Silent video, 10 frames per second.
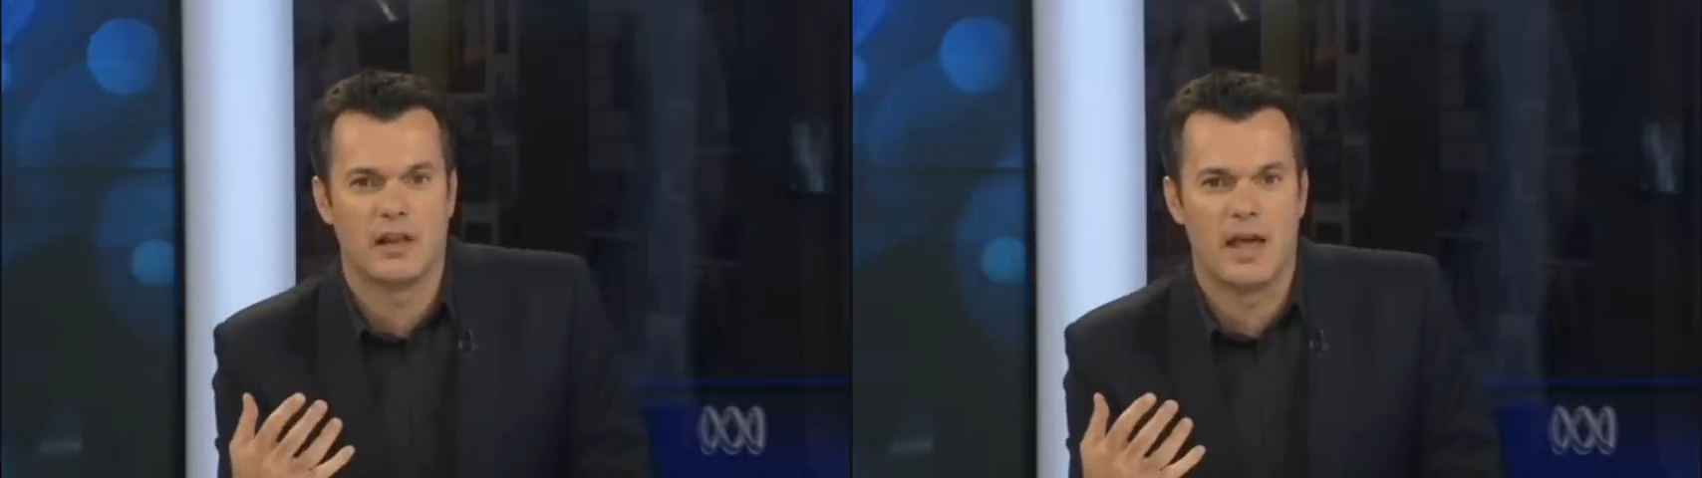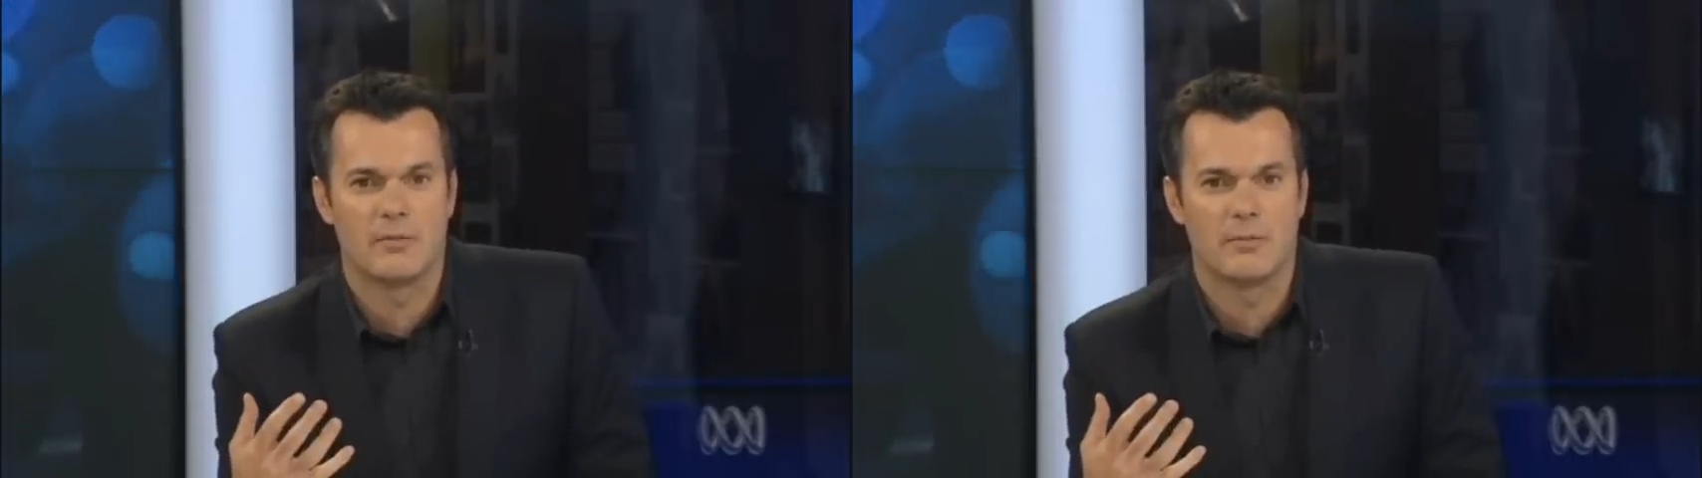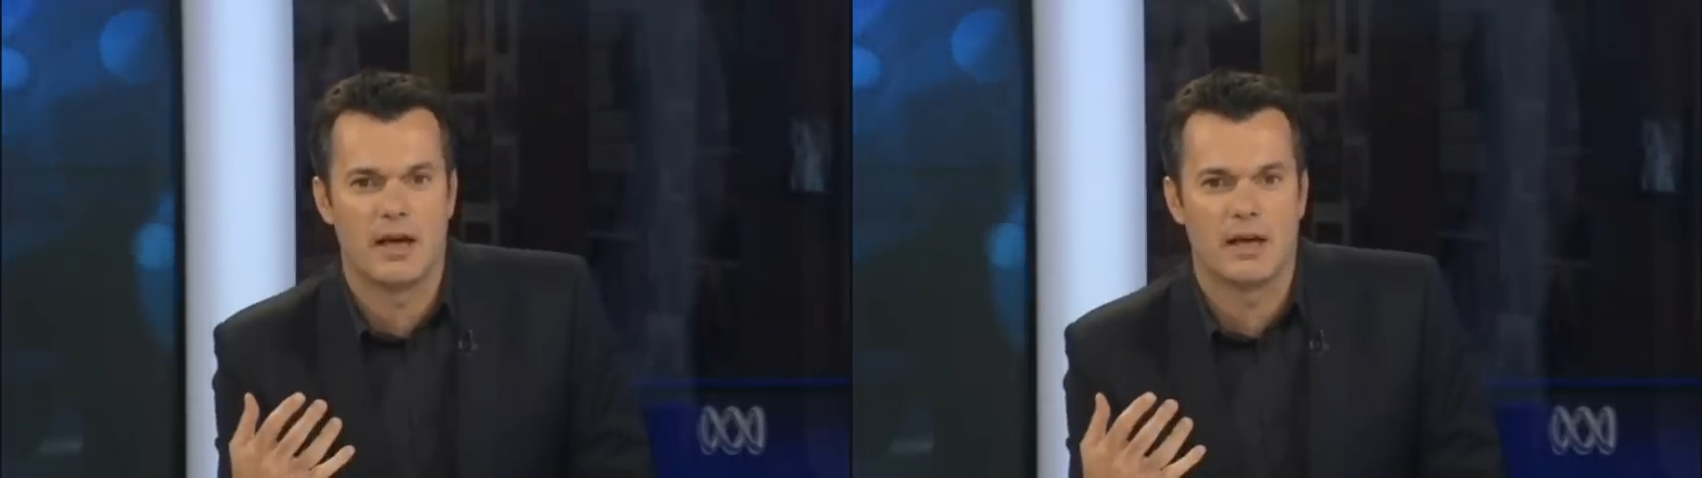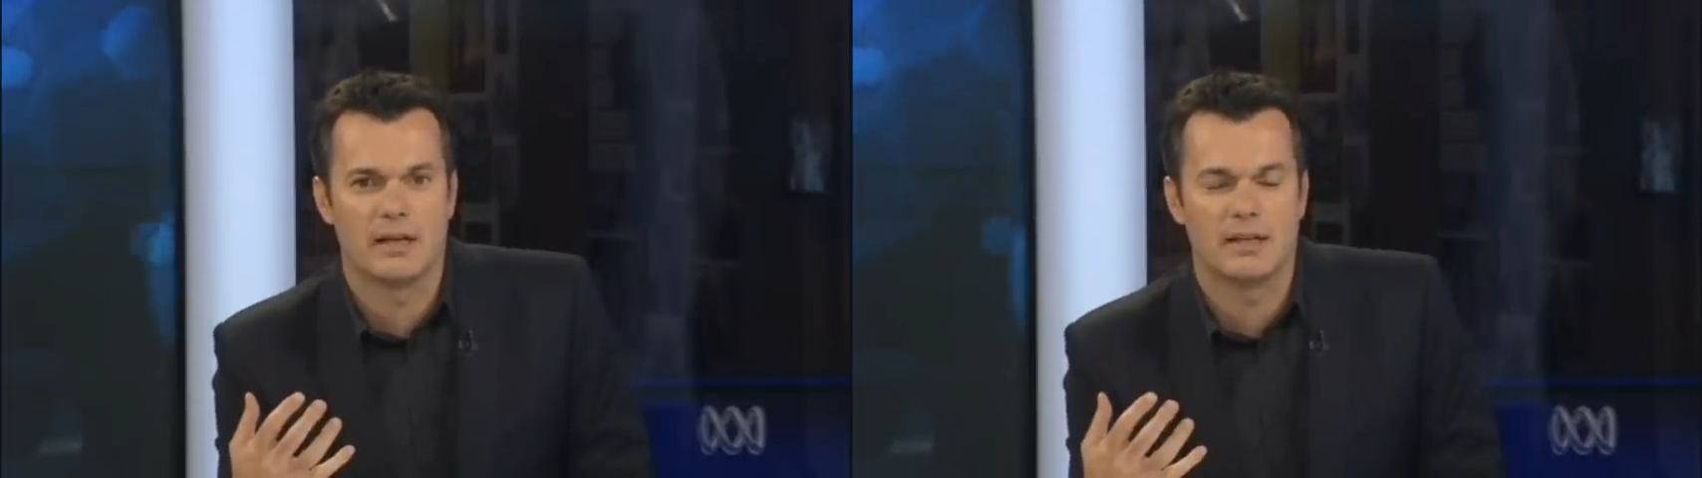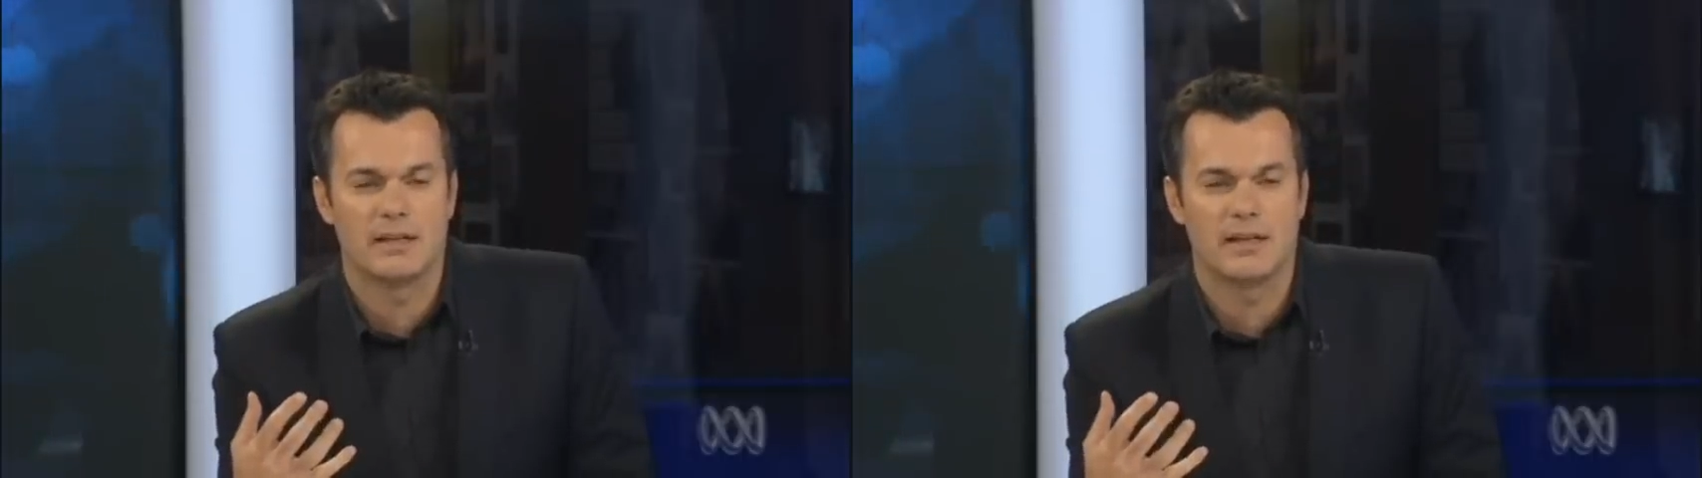the Labor
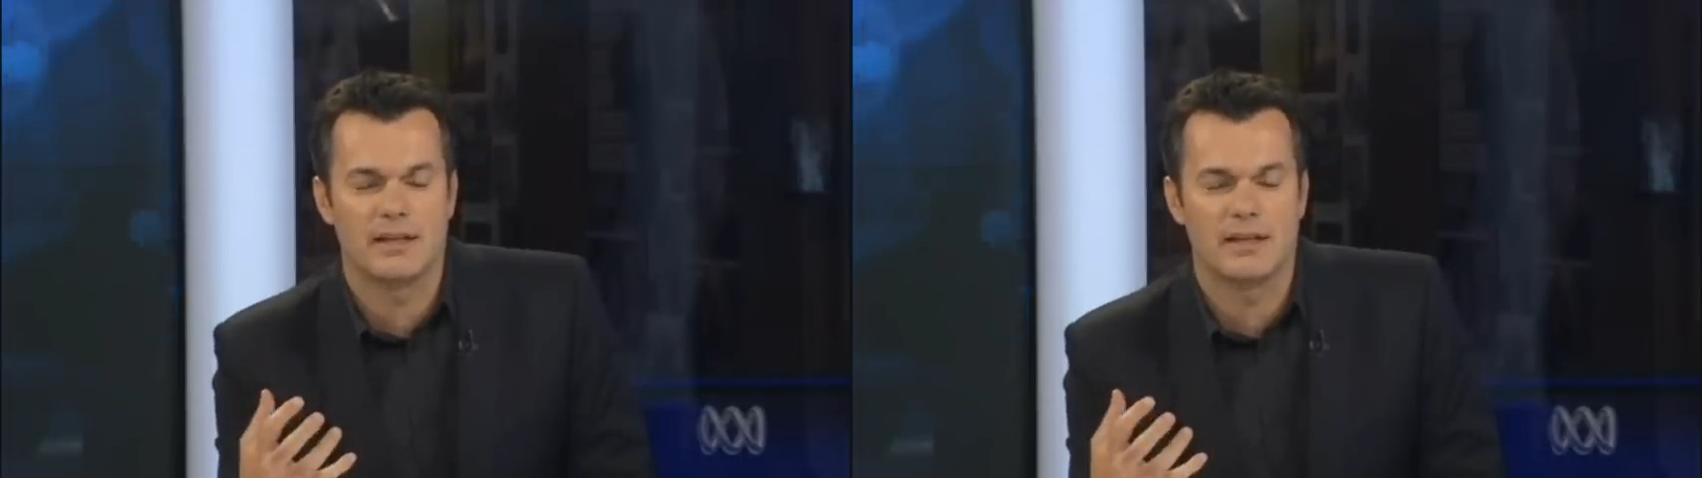Party,